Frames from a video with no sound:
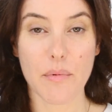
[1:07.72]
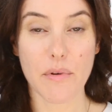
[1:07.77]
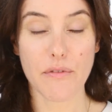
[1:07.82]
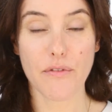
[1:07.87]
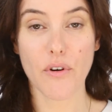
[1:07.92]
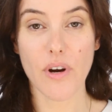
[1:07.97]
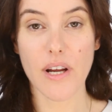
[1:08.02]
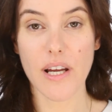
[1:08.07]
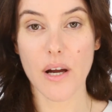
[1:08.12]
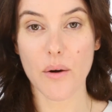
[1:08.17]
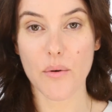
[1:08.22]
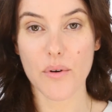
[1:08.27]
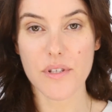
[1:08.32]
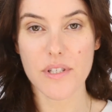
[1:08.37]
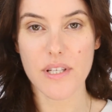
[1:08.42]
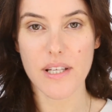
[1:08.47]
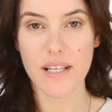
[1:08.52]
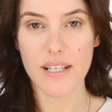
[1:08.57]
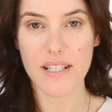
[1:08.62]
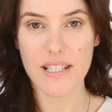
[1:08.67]
before I go on
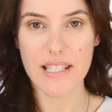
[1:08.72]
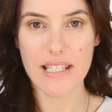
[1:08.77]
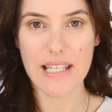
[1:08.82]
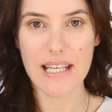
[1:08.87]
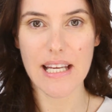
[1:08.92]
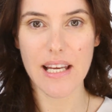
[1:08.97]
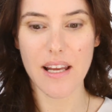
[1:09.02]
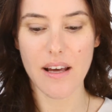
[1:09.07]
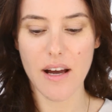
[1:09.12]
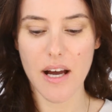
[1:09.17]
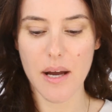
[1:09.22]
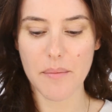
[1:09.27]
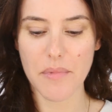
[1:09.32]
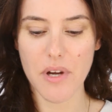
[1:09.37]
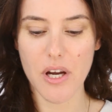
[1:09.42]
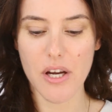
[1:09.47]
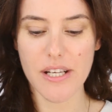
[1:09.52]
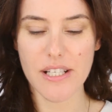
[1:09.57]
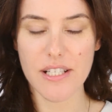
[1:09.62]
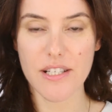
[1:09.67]
to concealer, I'm
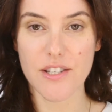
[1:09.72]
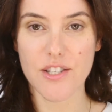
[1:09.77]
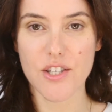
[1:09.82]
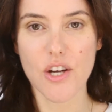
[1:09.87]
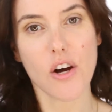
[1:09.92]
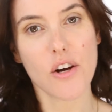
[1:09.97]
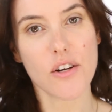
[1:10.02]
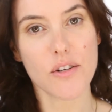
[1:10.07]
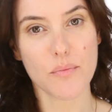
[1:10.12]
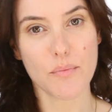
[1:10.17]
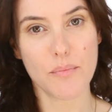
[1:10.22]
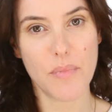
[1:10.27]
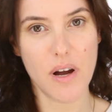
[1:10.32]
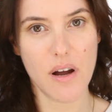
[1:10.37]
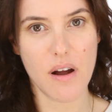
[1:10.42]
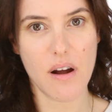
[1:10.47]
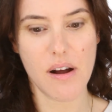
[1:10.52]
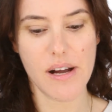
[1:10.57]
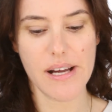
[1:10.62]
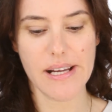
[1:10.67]
going to start
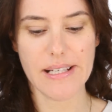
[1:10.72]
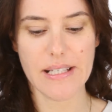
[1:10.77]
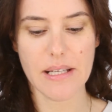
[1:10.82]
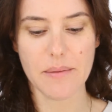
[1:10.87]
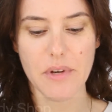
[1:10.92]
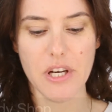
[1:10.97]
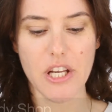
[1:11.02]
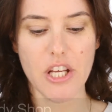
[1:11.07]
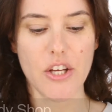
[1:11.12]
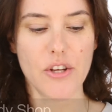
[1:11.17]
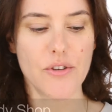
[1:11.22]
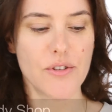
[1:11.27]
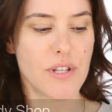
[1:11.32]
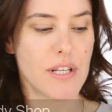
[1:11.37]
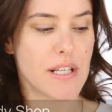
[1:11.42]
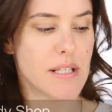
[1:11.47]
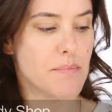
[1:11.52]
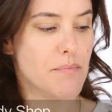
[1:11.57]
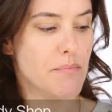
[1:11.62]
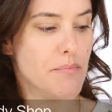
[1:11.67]
my eyes. I'm going to use
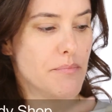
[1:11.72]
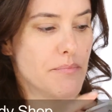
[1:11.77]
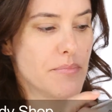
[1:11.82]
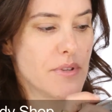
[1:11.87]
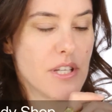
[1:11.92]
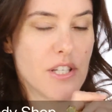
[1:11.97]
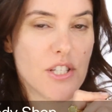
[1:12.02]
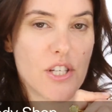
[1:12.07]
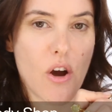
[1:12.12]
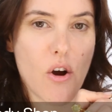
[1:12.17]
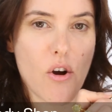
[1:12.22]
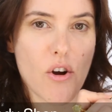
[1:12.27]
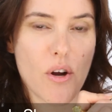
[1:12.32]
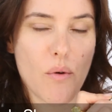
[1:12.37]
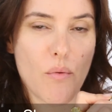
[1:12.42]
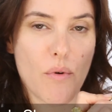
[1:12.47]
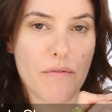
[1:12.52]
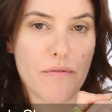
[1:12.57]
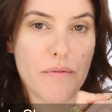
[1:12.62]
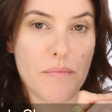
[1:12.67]
the darker
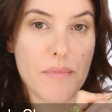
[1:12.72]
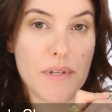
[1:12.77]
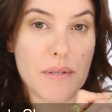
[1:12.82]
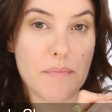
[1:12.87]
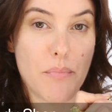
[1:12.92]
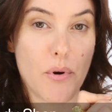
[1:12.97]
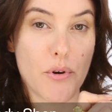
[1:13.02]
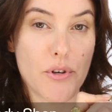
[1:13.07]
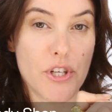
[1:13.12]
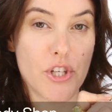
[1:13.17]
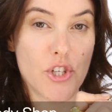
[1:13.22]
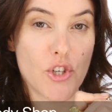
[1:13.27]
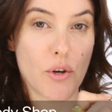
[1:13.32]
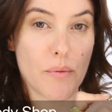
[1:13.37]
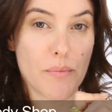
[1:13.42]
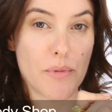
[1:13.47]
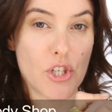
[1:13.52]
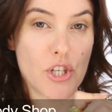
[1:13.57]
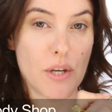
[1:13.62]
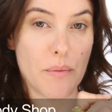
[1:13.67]
one from this Body
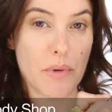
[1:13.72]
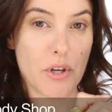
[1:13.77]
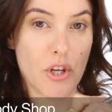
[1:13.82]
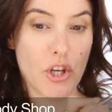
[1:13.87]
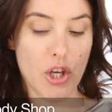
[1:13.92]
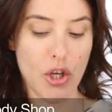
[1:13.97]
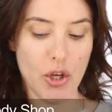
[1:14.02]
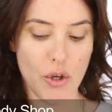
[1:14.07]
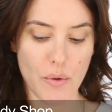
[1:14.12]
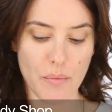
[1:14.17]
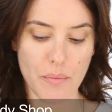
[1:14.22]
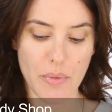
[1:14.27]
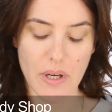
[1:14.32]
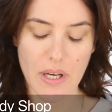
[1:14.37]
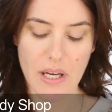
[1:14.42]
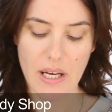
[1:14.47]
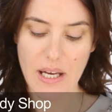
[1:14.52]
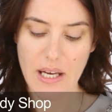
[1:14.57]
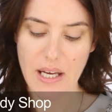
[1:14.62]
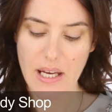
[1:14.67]
Shop Shimmer Cube.
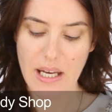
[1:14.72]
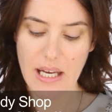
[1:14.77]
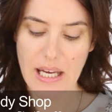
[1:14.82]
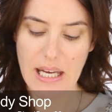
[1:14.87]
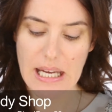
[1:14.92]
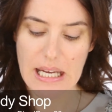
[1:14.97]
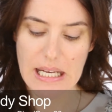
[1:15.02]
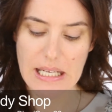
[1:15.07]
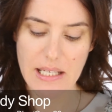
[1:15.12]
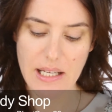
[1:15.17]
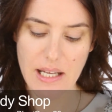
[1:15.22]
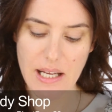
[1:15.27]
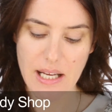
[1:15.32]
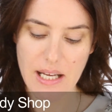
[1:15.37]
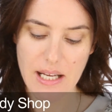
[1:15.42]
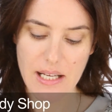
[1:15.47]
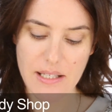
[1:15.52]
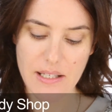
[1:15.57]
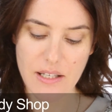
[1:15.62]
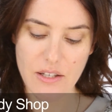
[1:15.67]
It
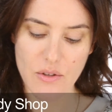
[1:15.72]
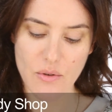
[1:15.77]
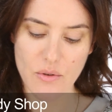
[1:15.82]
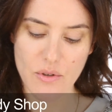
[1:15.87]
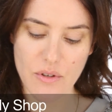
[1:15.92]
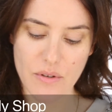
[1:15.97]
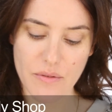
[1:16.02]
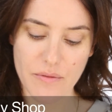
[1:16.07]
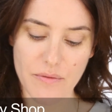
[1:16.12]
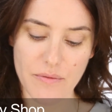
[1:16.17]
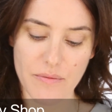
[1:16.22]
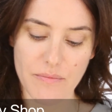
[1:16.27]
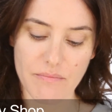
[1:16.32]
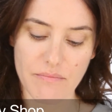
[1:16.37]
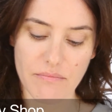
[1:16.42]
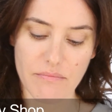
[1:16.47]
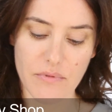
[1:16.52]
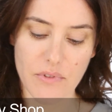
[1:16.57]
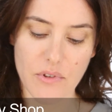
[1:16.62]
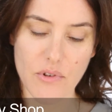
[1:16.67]
is a sort of
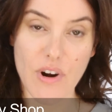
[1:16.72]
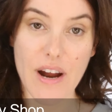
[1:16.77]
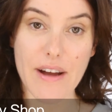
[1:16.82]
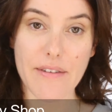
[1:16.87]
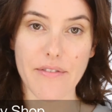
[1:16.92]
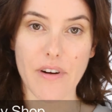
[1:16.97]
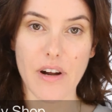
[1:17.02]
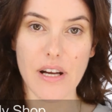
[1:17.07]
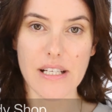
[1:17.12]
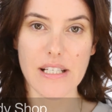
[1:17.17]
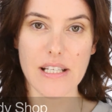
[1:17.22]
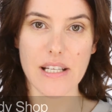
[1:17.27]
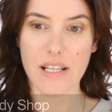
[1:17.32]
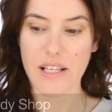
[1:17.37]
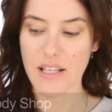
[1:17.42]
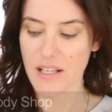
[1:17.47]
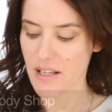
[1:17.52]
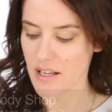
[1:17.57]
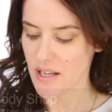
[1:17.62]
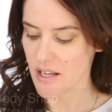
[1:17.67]

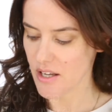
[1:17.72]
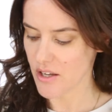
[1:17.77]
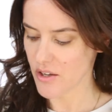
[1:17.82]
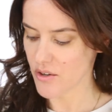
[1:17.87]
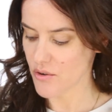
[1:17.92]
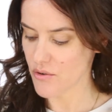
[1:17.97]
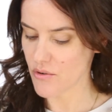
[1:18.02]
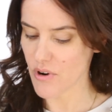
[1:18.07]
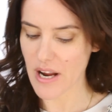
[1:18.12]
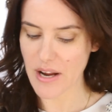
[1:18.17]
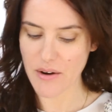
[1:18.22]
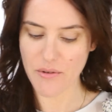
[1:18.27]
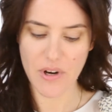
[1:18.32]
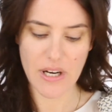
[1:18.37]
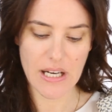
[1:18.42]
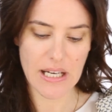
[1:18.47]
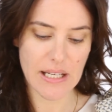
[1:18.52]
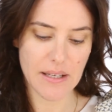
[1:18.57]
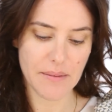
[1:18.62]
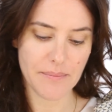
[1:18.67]
graphite-y grey
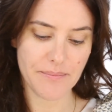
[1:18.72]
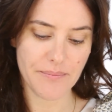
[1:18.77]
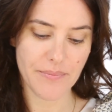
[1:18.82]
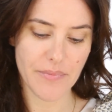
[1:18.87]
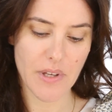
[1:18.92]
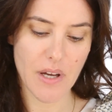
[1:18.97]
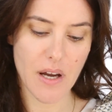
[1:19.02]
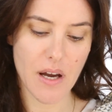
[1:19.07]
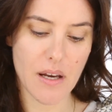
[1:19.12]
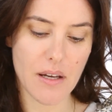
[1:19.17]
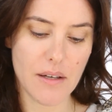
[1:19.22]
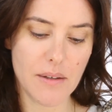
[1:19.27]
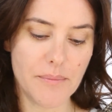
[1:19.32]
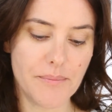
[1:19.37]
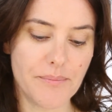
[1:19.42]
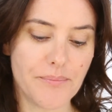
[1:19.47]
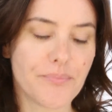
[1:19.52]
really colour.